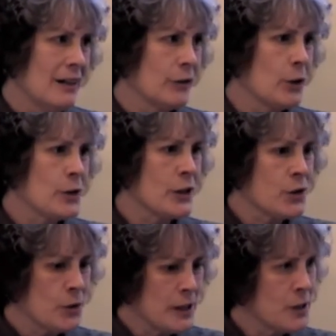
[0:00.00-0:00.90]
Of course, the
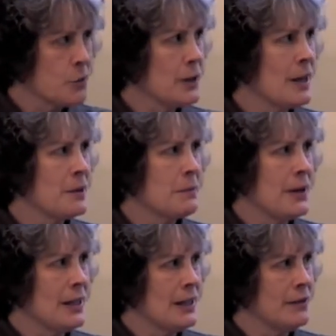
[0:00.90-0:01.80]
streets were not
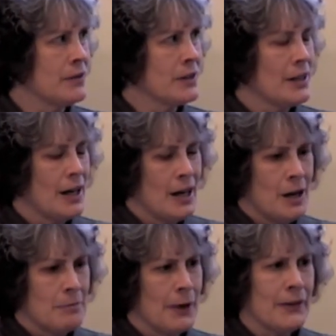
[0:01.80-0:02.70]
paved,
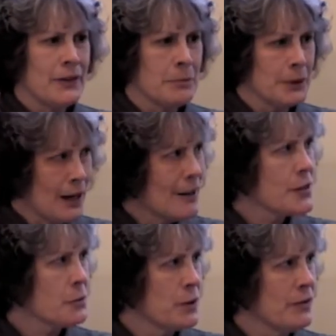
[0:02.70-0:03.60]
but the
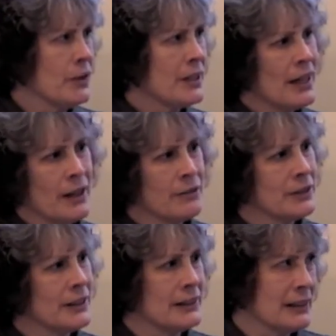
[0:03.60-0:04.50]
blocks were very
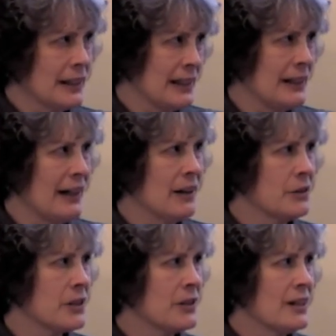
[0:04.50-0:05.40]
carefully laid
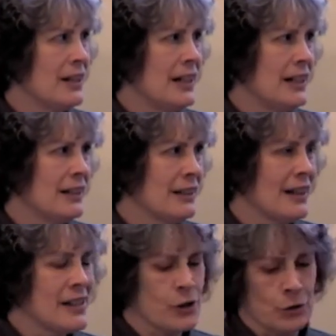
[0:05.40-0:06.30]
out in a
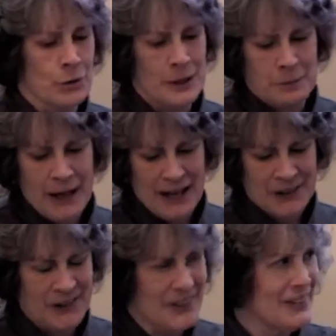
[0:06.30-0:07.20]
nice grid
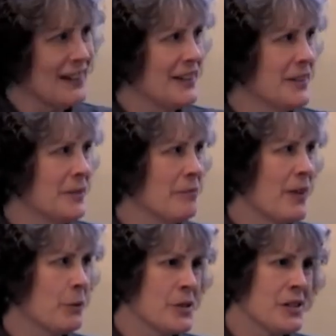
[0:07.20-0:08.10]
pattern
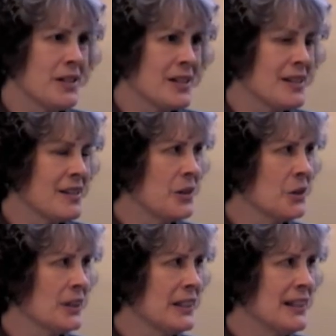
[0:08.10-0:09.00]
that wasn't
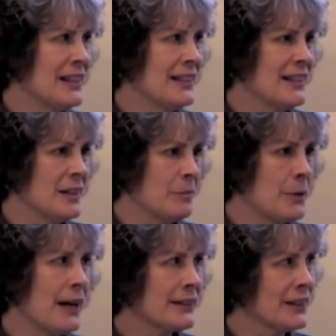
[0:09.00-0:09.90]
necessarily
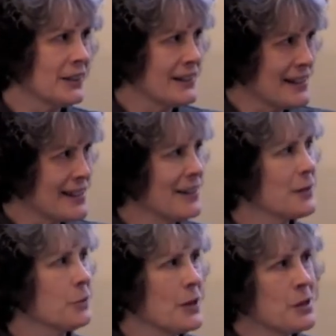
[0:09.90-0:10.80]
practical in the
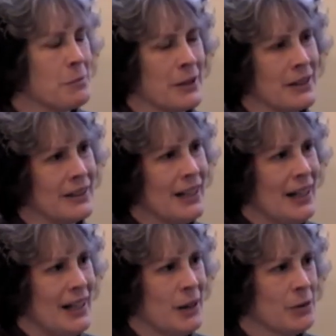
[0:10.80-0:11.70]
Southwest, but
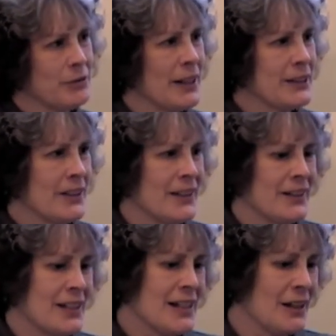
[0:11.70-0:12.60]
it reflected
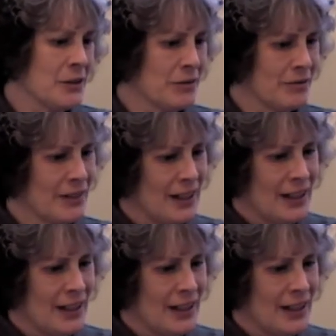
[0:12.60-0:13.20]
that the town